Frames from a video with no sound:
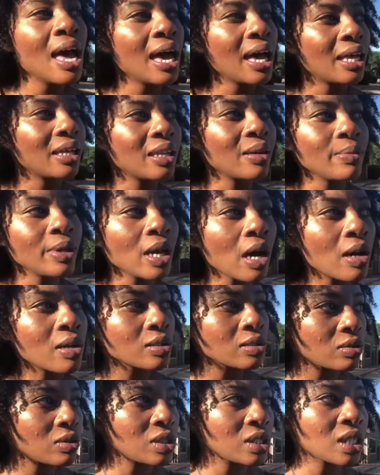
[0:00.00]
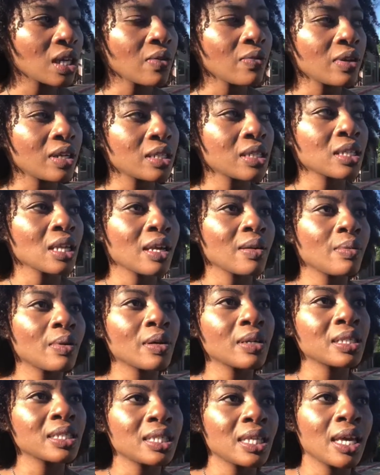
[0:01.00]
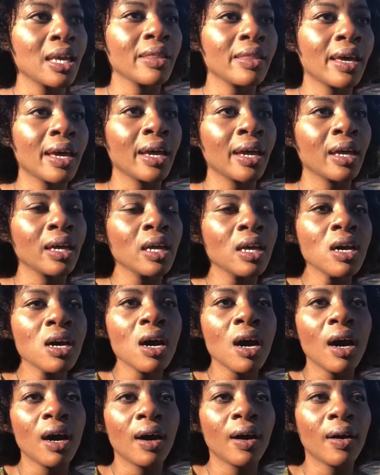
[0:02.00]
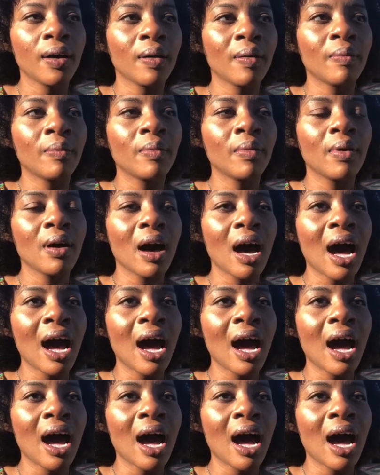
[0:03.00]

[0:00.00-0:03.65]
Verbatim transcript: and let me also just give a disclaimer and say that um,